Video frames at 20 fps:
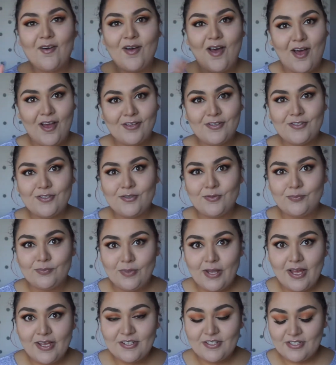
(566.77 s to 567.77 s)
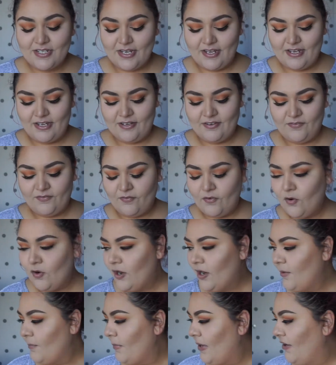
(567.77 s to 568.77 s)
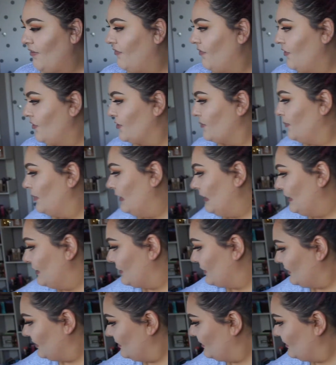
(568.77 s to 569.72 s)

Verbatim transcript: on to blush and for my first blush,